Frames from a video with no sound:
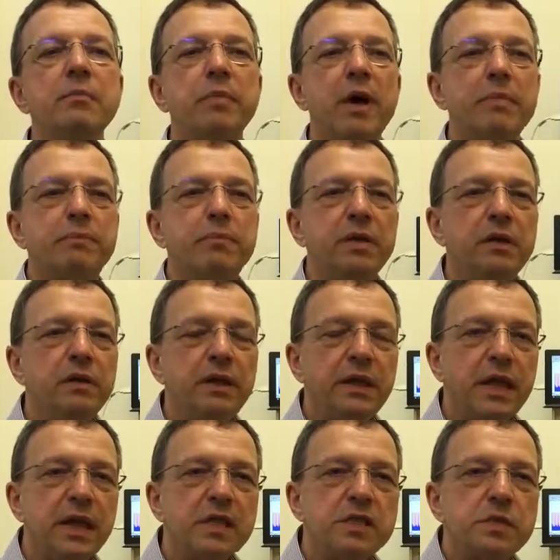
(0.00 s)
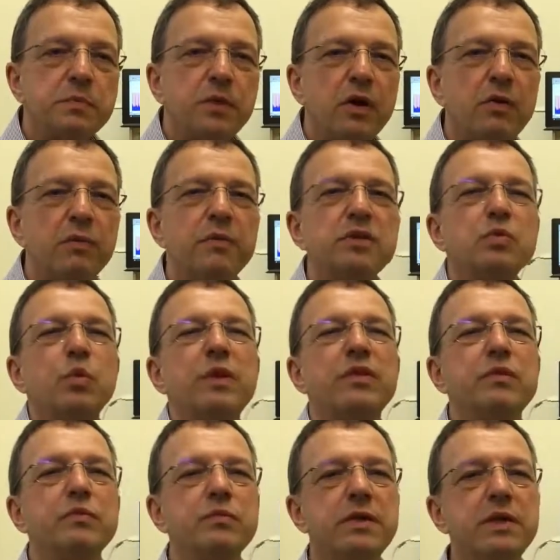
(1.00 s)
by building experiments
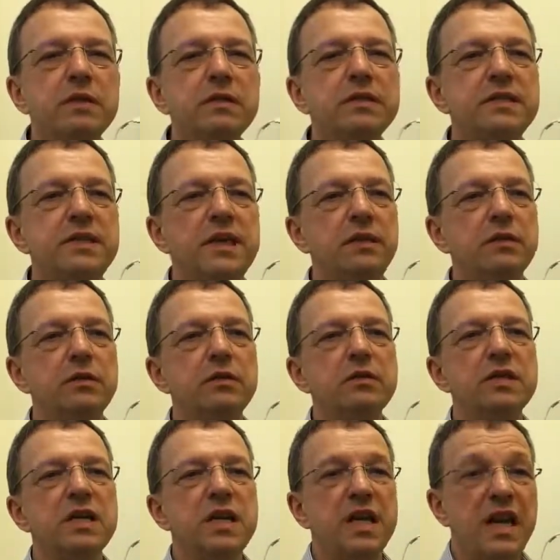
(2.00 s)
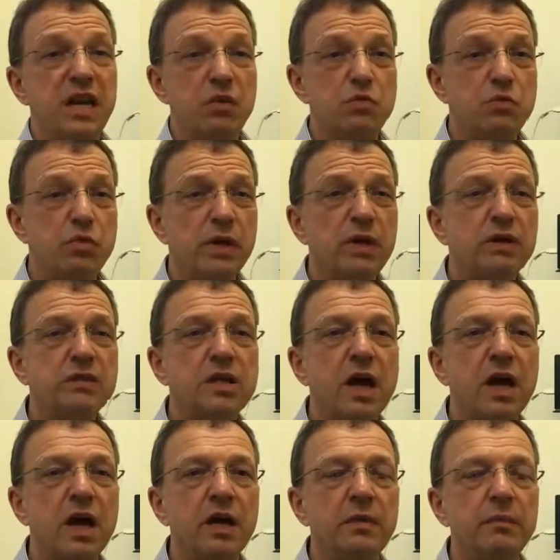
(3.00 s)
with real signals in real
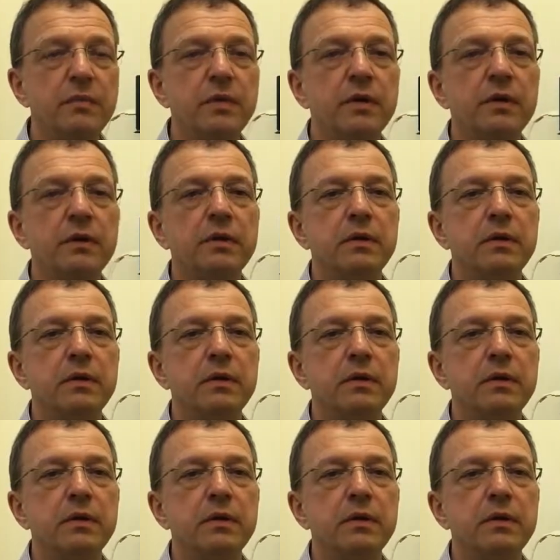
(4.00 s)
time.